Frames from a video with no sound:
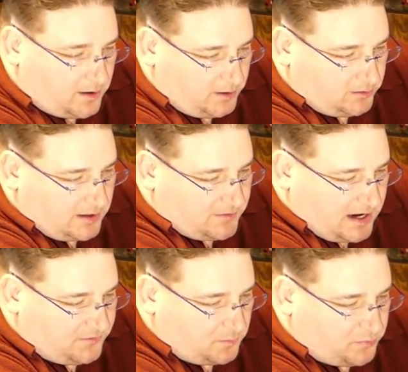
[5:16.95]
You'll never
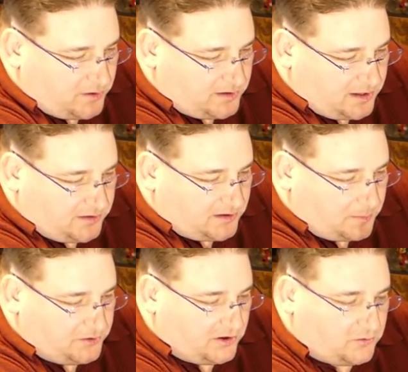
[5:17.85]
have to print an end
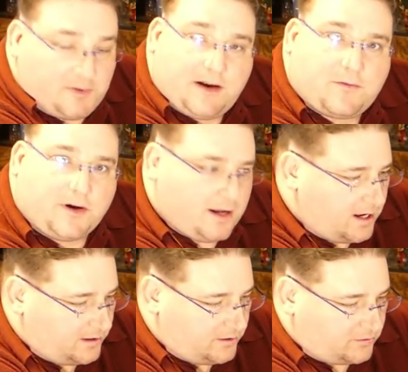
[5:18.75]
stop adjustment ever
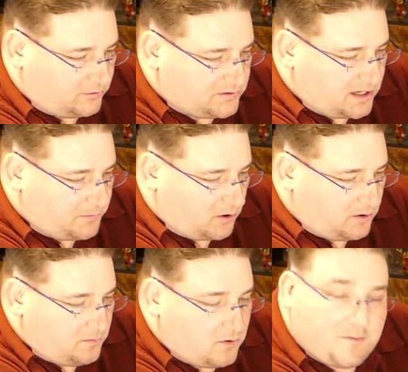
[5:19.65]
again. You just loosen that bolt
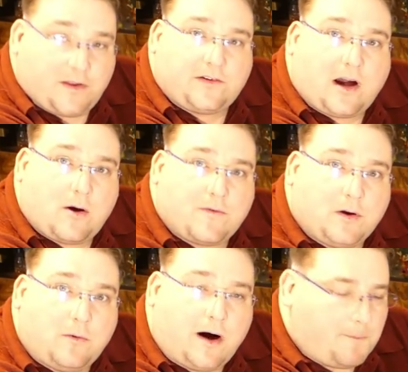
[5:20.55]
and move this however
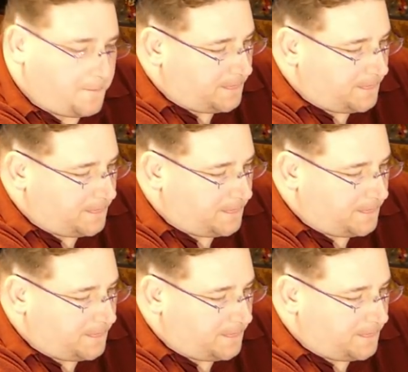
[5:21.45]
you want.